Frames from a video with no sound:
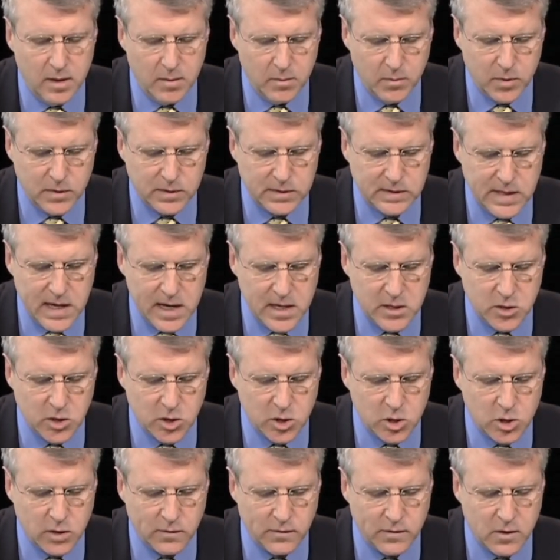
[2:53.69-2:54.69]

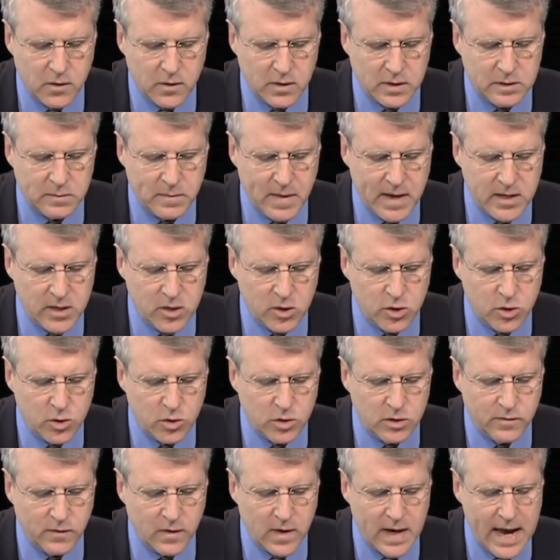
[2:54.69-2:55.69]
percentage of their
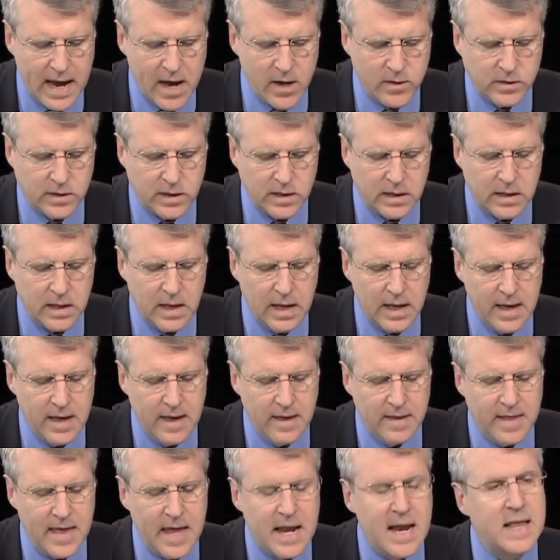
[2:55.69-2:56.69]
expenditures for housing
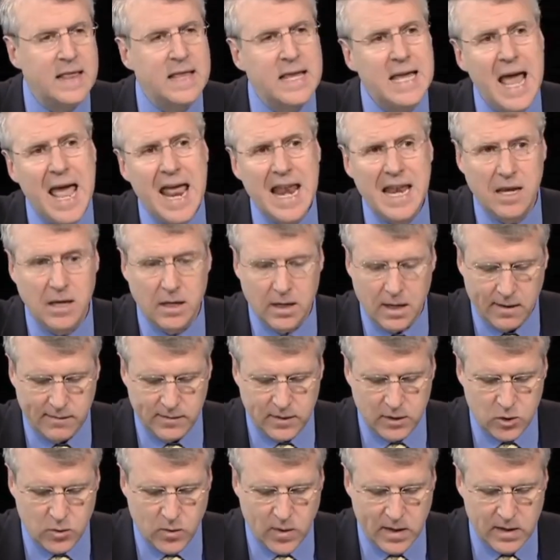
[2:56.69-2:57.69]
than at the end of
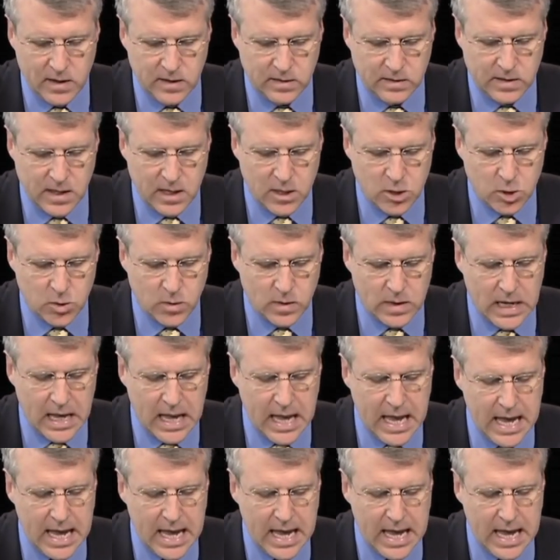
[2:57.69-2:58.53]
the 20th century.